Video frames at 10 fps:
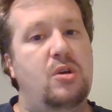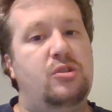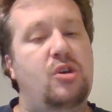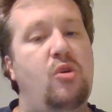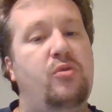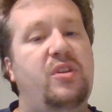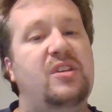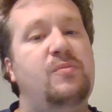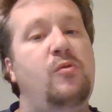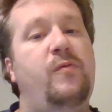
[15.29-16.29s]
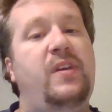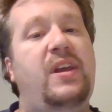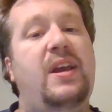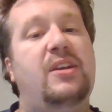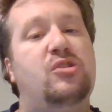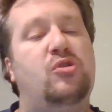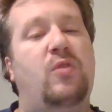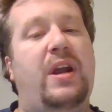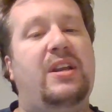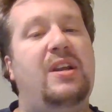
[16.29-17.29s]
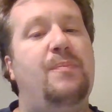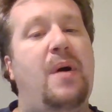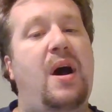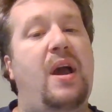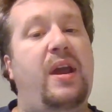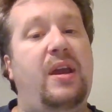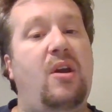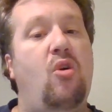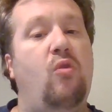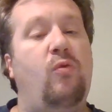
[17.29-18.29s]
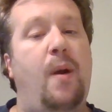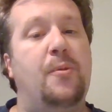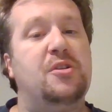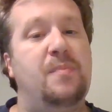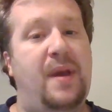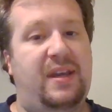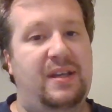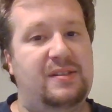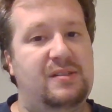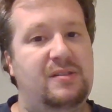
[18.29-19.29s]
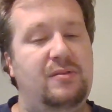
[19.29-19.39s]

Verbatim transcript: So this movie is directed by Robert Zemeckis,